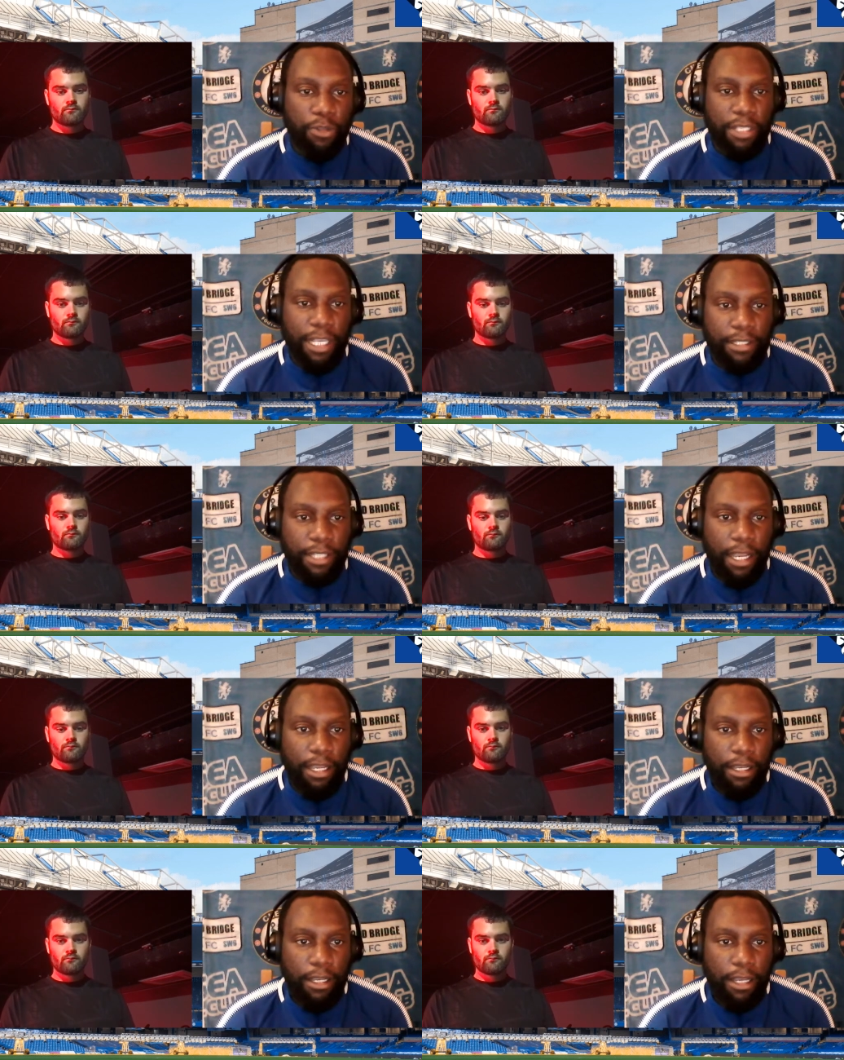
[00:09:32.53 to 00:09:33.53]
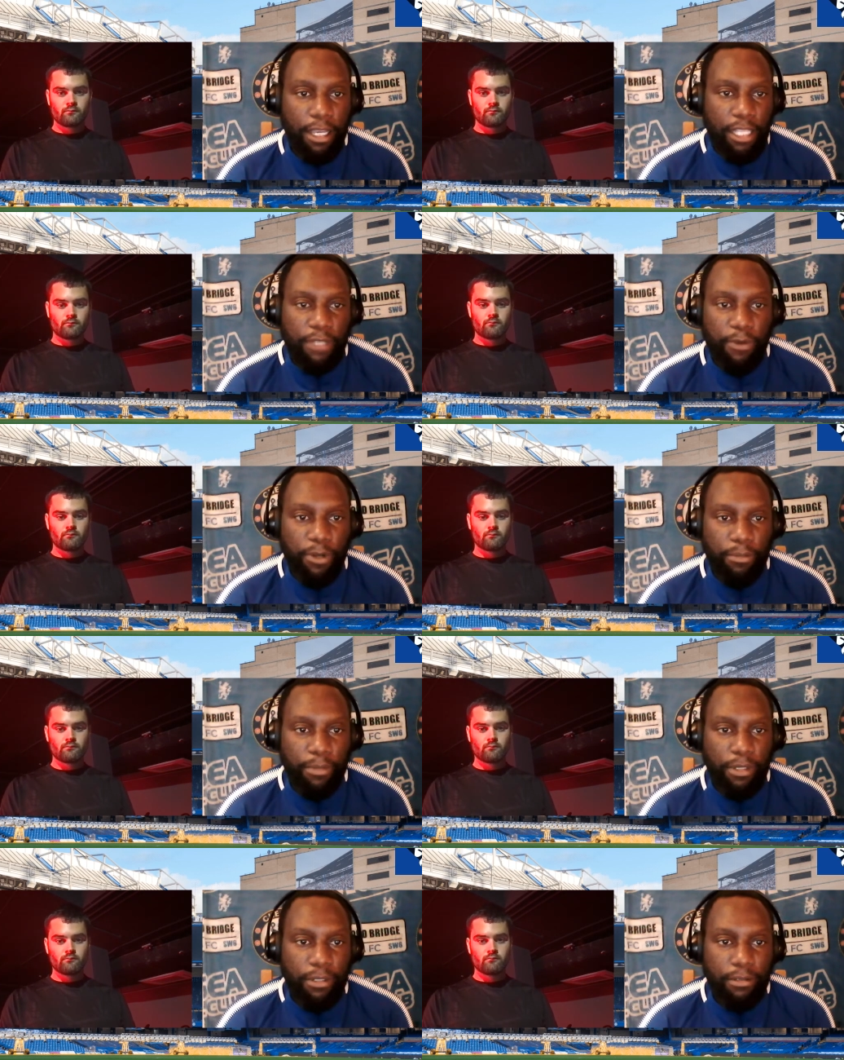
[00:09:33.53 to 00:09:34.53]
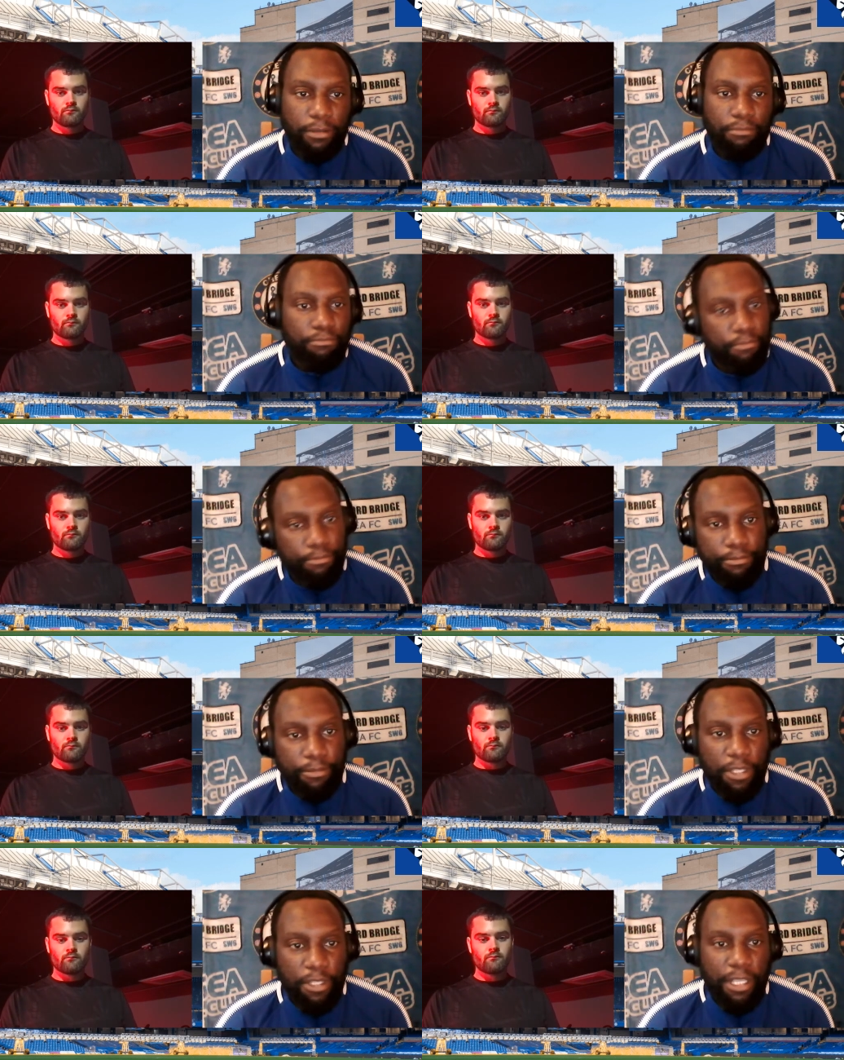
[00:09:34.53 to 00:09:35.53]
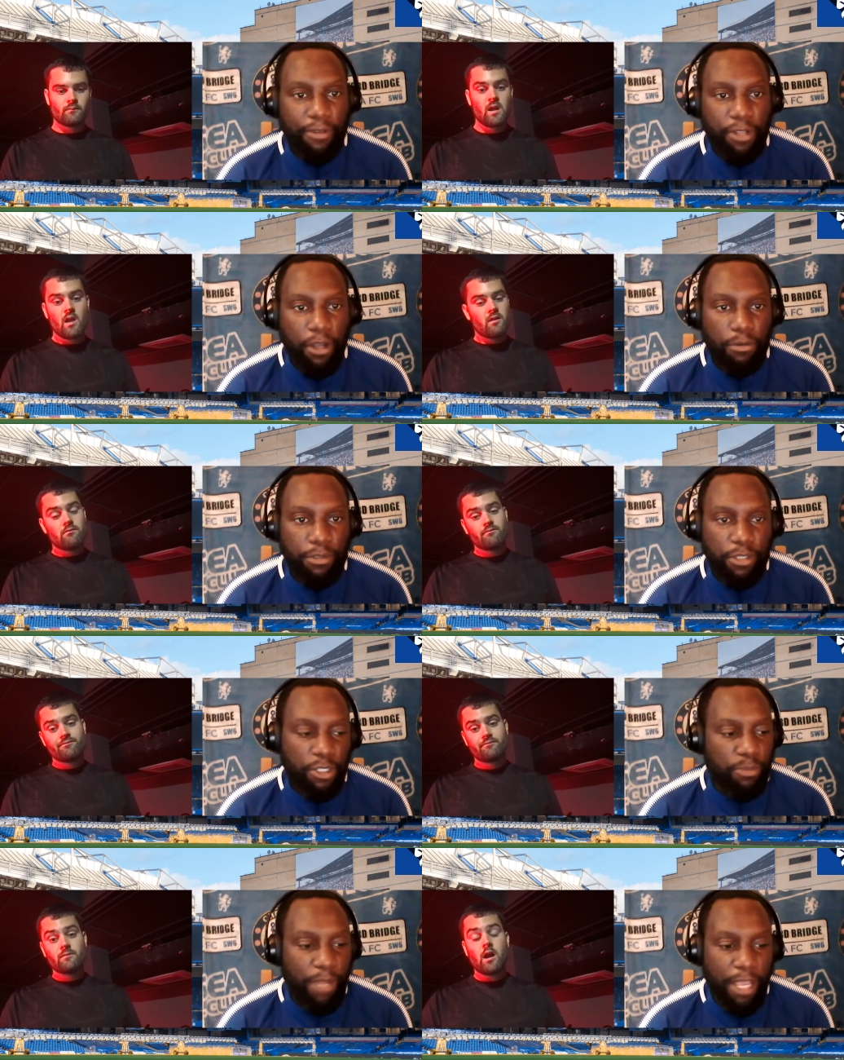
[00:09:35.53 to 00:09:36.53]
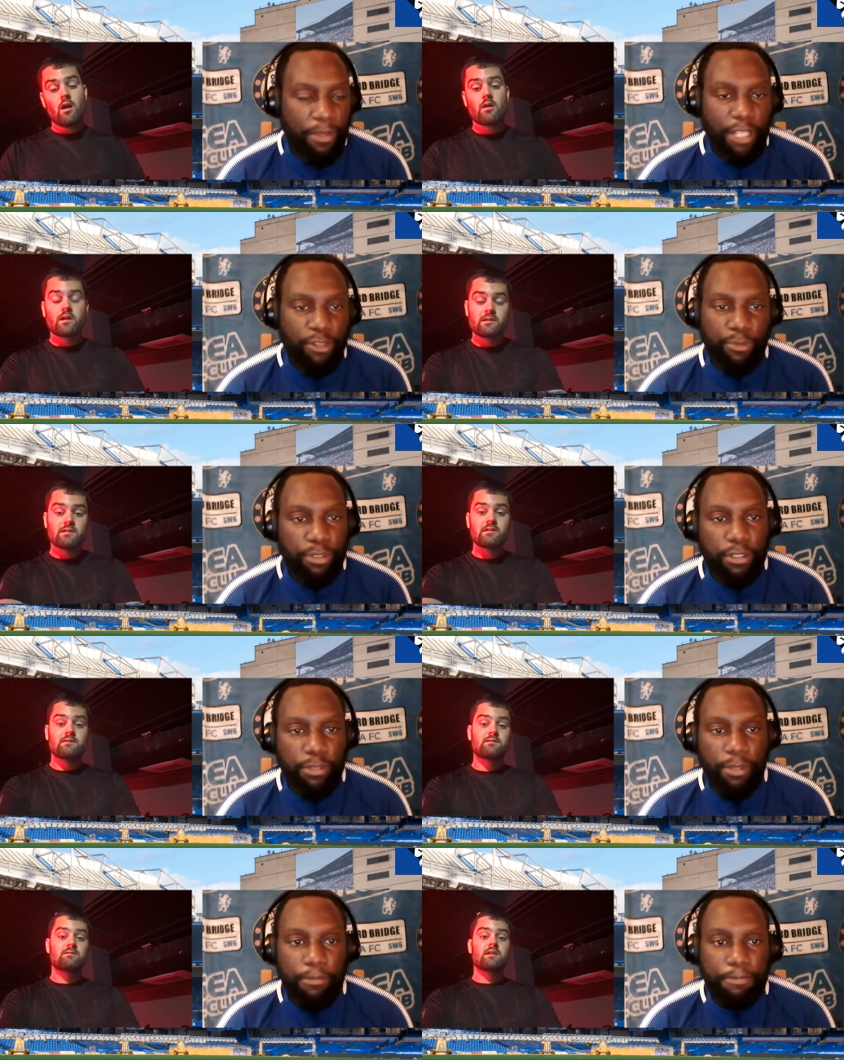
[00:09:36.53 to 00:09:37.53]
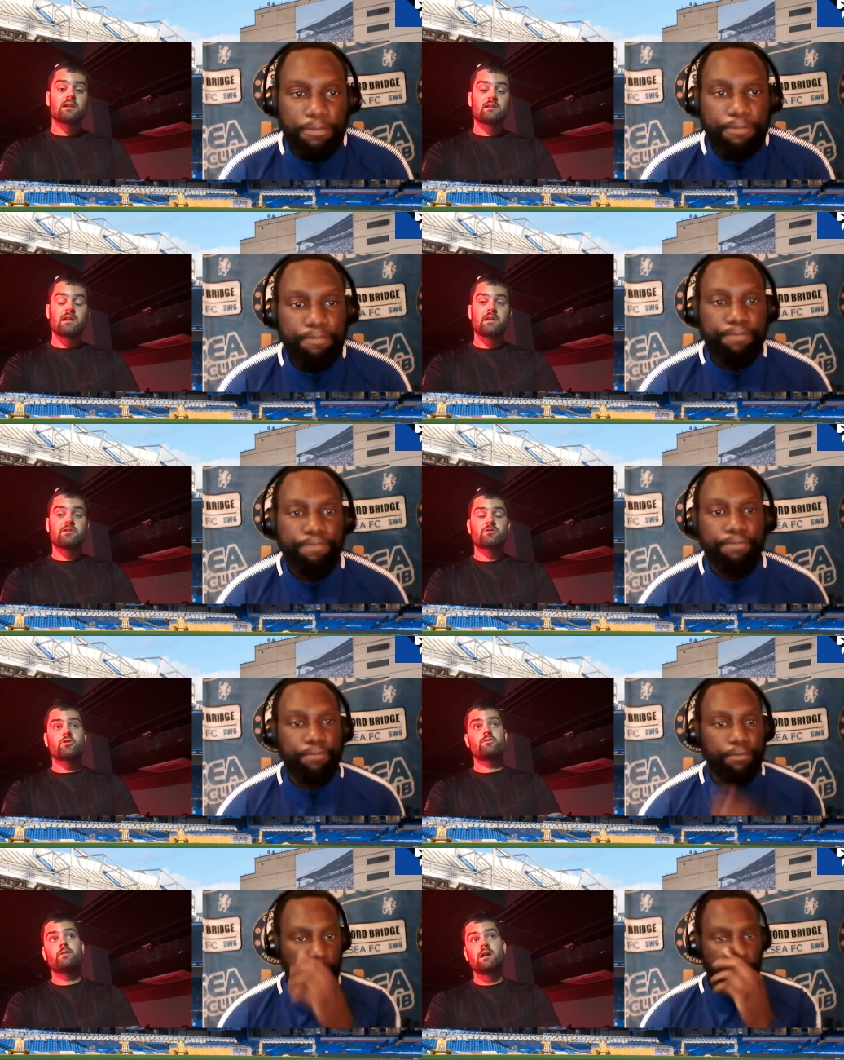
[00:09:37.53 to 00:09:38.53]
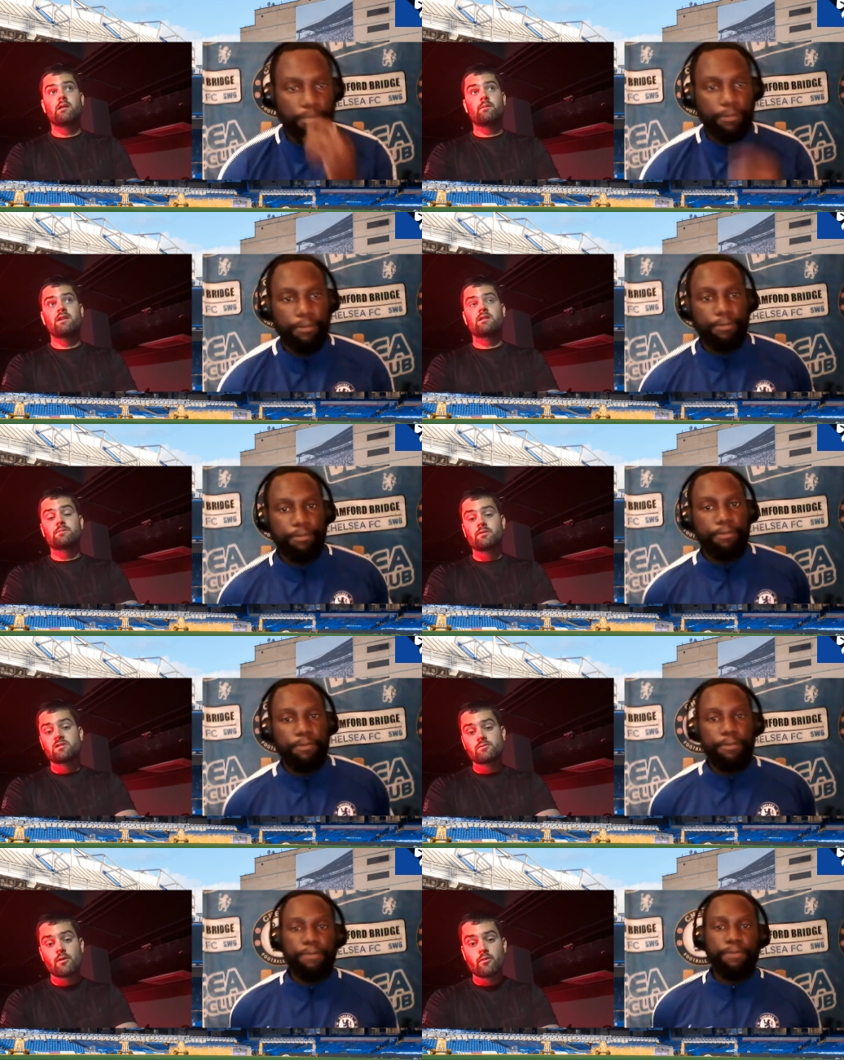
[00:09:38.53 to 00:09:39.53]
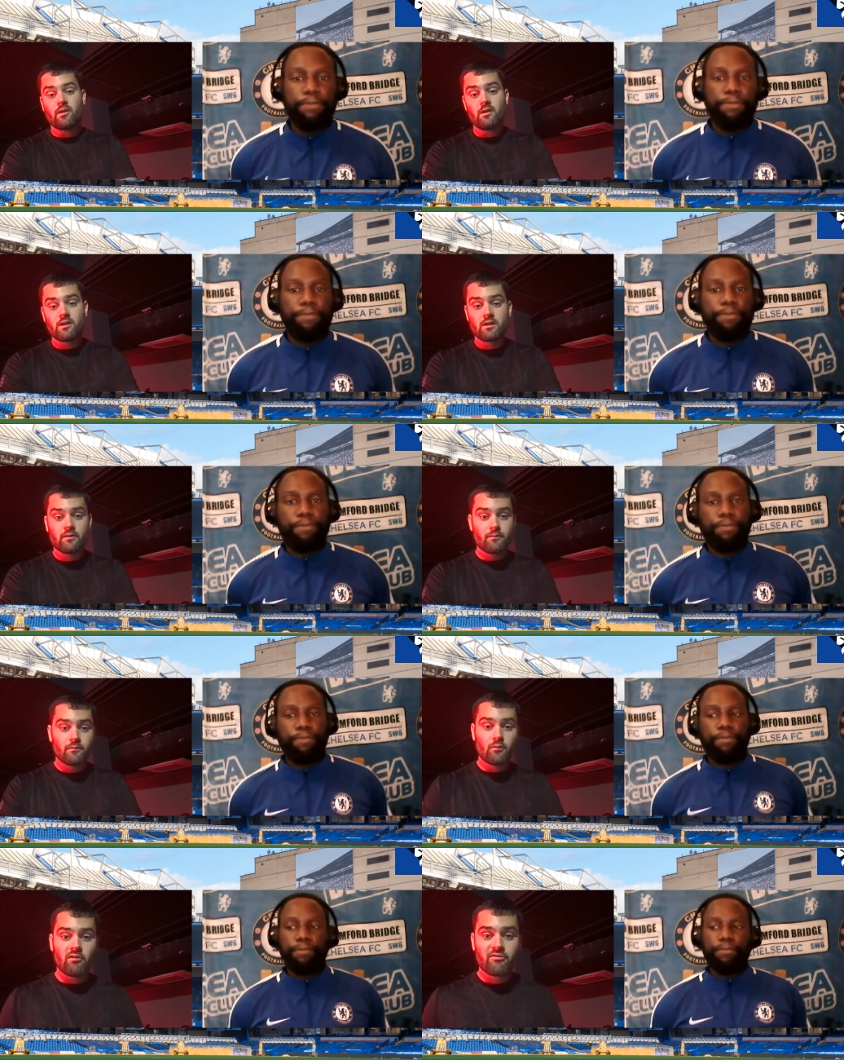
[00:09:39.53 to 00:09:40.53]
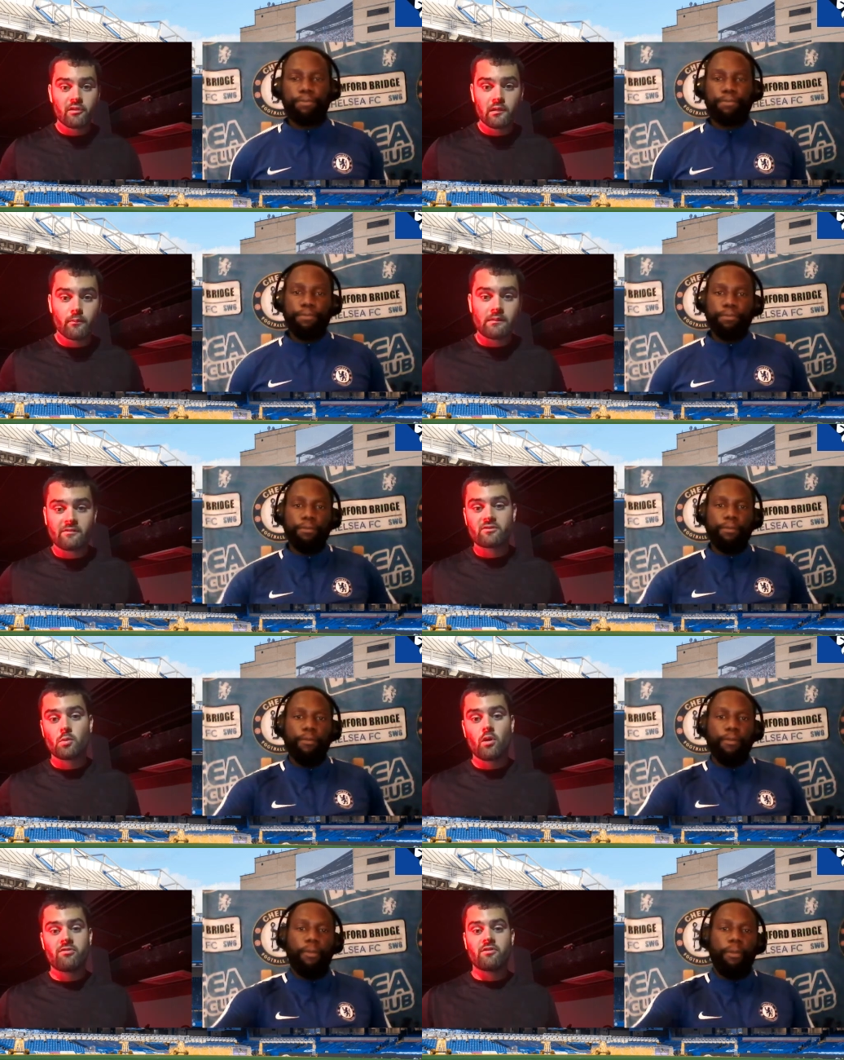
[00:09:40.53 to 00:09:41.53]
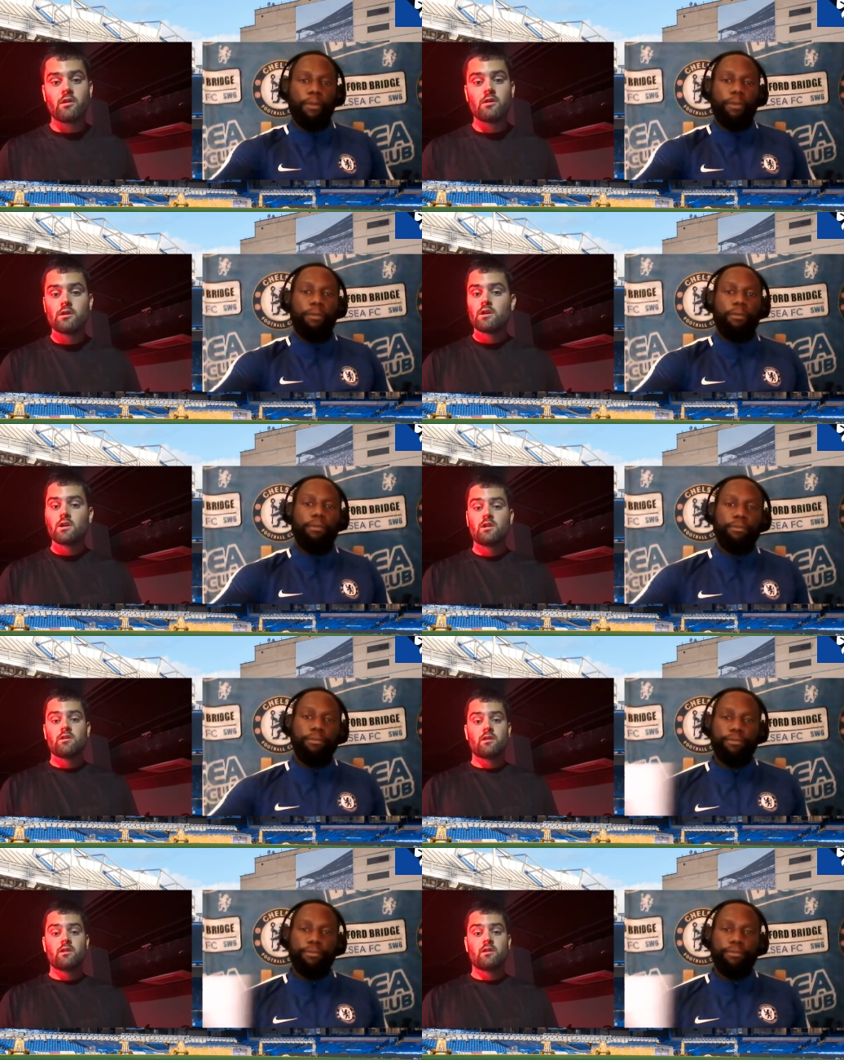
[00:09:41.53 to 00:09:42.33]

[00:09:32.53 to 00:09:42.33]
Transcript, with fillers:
Speaker 1: disaster against Fulham. Mm. It's never known. Just, just no, that,
Speaker 2: that, that is true, mate. I mean, I suppose as well when you look at what Fulham have to offer, you